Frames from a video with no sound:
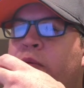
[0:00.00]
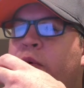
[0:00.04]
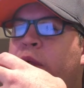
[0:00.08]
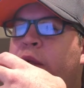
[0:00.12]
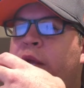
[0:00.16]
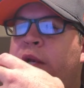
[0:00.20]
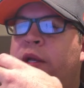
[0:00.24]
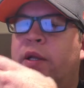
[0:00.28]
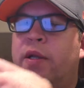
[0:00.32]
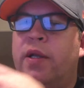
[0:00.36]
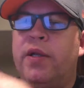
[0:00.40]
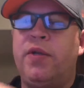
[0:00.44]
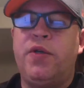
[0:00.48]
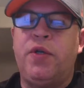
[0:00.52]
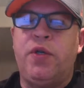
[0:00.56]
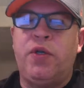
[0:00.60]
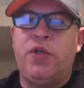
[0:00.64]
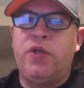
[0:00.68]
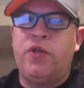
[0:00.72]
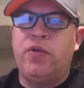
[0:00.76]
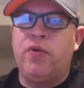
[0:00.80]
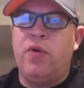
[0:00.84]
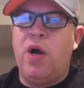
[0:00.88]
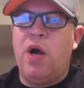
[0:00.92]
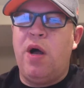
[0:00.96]
really delicious
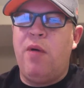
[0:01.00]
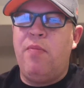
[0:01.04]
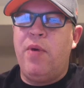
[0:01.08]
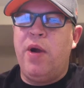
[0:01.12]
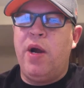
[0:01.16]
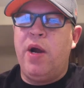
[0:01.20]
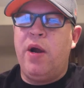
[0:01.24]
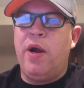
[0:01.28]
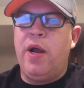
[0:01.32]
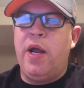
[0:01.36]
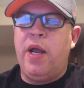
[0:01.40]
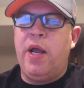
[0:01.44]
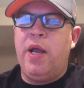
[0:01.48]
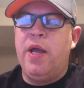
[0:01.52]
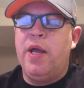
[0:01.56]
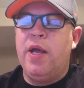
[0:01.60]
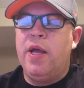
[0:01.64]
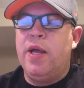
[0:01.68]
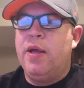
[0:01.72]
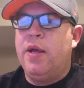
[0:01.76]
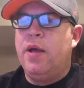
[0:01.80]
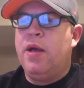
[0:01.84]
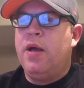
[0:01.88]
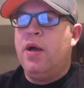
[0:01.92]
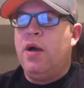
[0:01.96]
strawberry
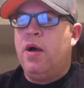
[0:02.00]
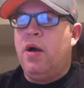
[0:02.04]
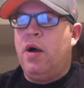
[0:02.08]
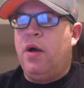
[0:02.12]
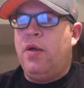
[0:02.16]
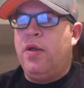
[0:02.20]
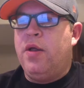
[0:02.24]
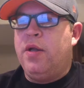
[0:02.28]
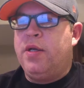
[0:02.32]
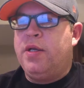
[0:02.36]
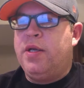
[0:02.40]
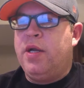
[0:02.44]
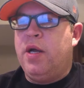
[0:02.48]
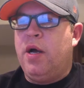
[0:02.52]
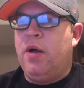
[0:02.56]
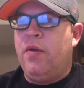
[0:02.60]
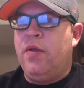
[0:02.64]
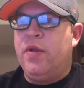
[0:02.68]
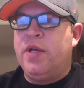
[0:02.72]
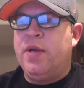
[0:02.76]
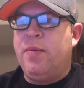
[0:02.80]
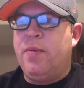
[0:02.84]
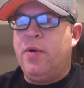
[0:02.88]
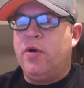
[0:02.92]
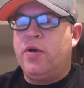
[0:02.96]
on
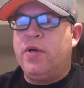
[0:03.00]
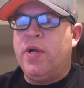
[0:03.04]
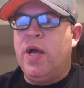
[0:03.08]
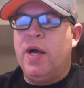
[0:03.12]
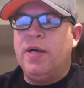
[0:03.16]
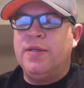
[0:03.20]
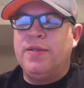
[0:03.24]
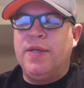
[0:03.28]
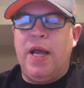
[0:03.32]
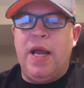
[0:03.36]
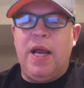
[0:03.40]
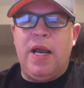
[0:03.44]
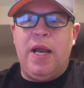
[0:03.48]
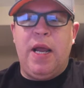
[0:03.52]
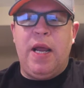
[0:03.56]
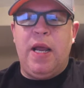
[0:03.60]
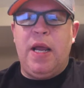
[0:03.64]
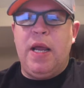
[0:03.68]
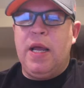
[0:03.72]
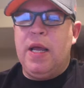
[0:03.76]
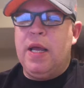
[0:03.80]
the tip of your tongues, and